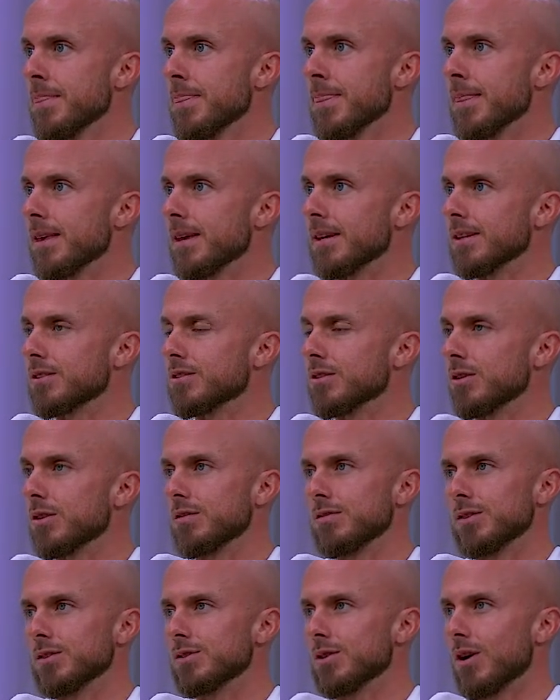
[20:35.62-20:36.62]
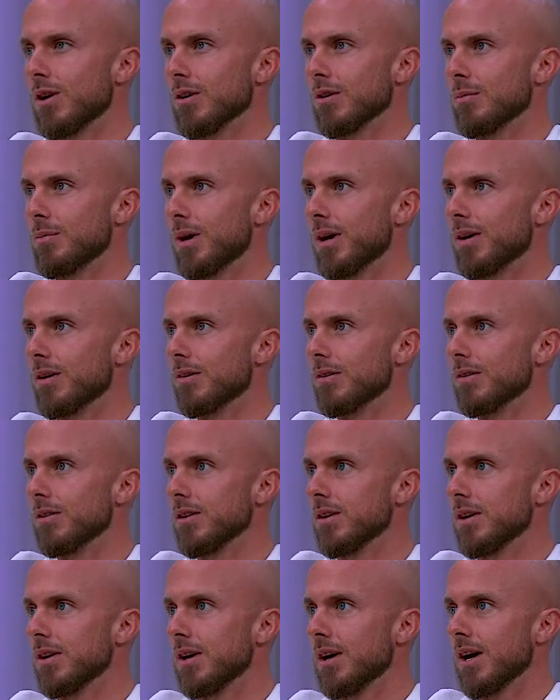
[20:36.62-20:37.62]
And so if you talk about
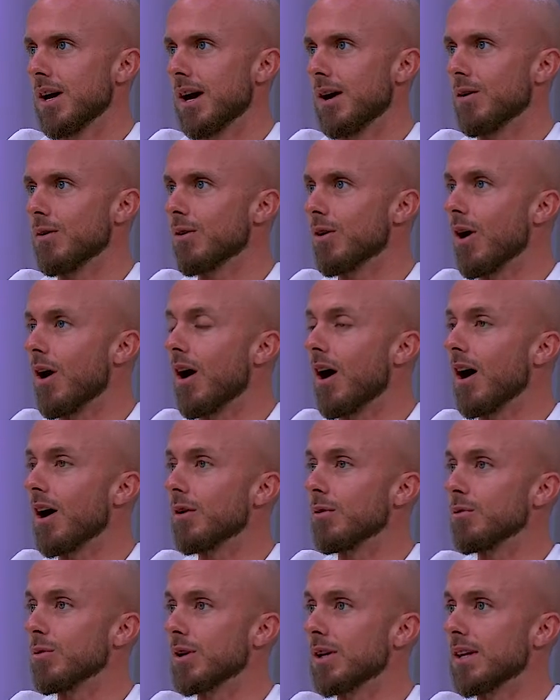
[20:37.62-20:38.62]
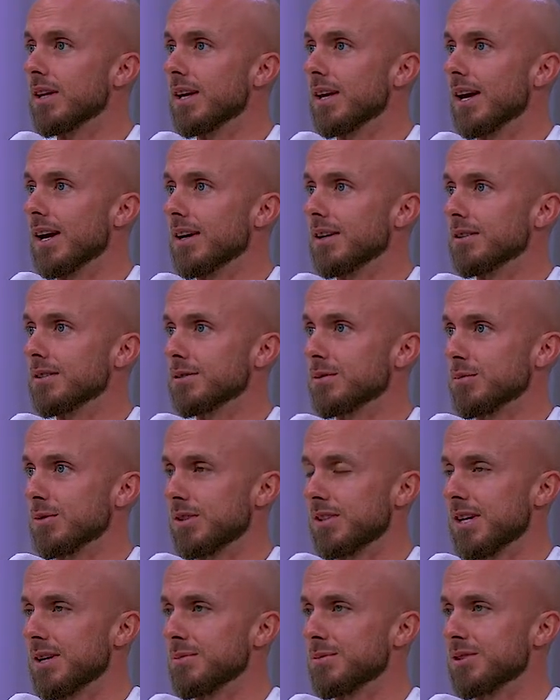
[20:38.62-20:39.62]
how God really has
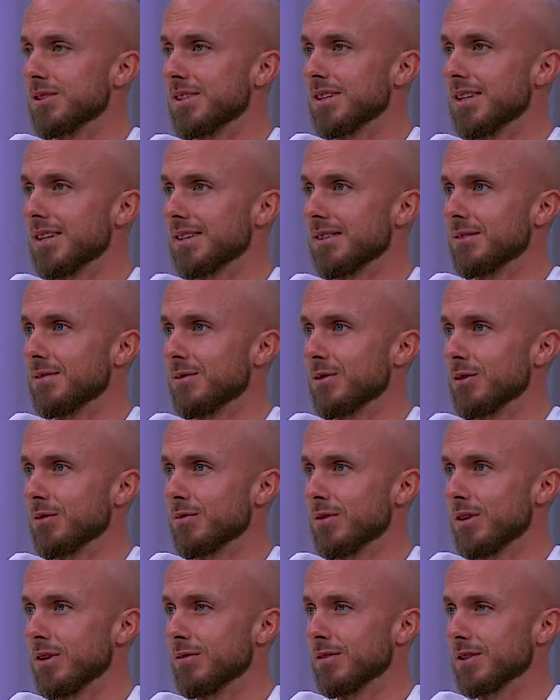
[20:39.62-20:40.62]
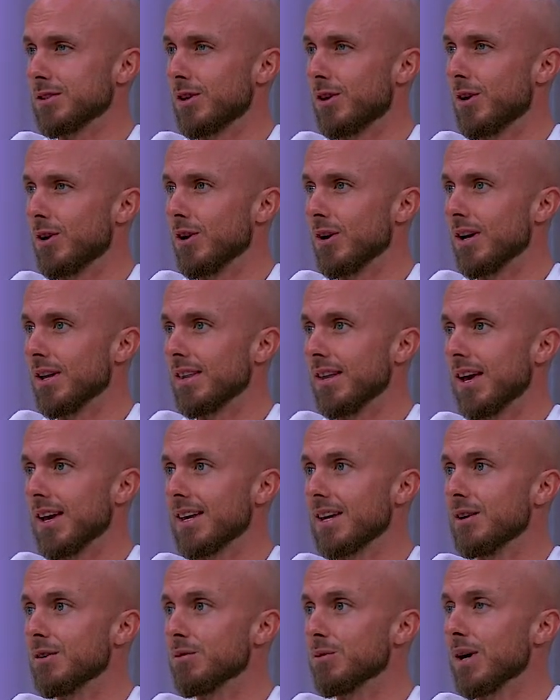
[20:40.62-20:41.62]
redemption at the forefront of his heart, and that
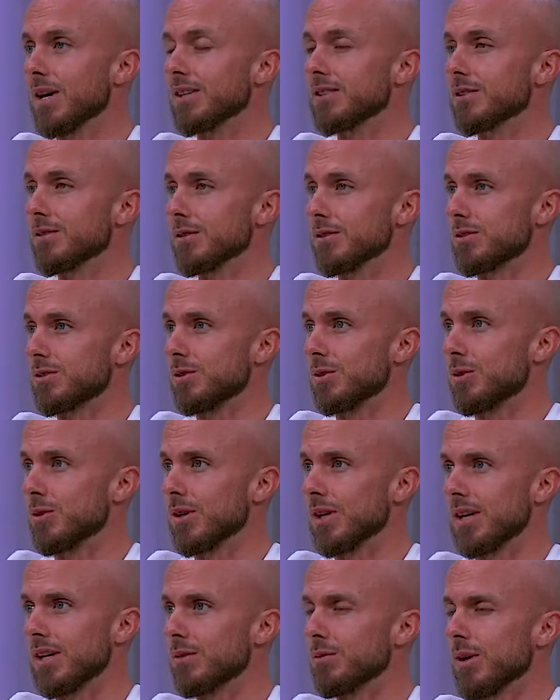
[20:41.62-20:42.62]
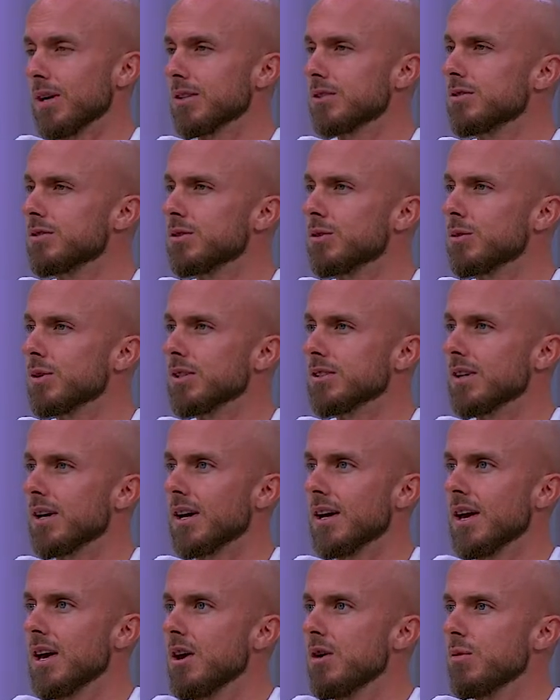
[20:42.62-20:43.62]
he writes our story, he yes. writes stories that
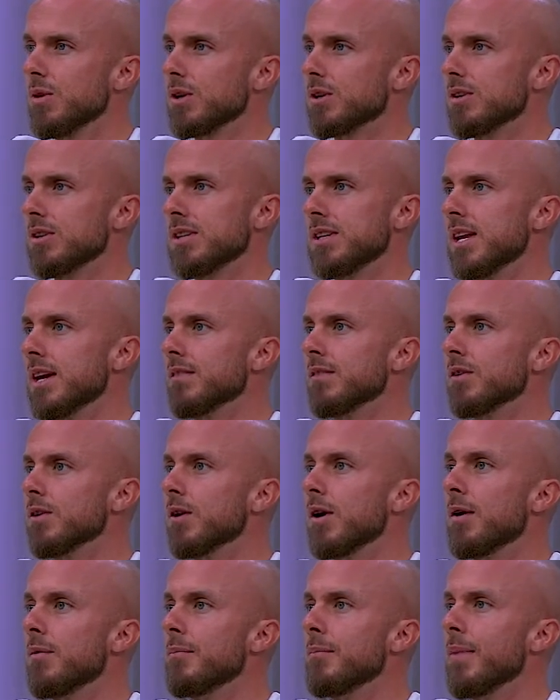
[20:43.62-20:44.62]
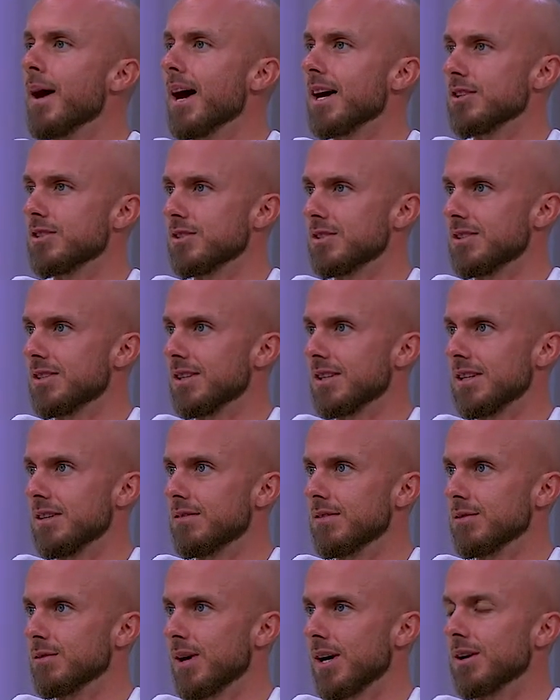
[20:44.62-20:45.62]
we could never imagine to even
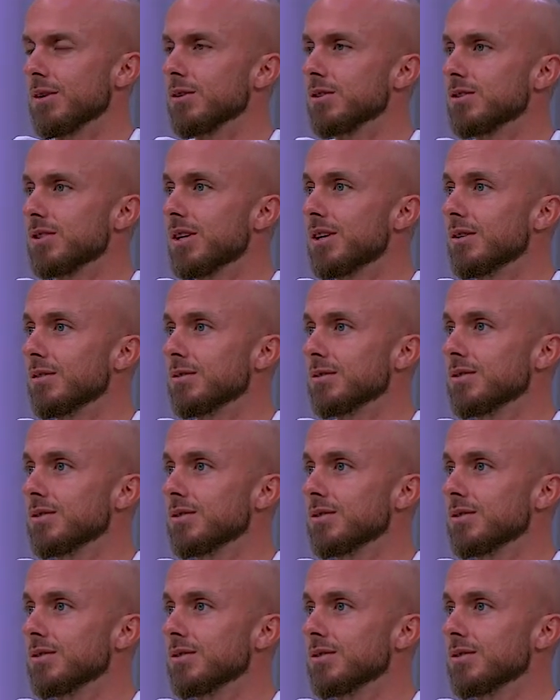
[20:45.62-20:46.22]
write ourselves.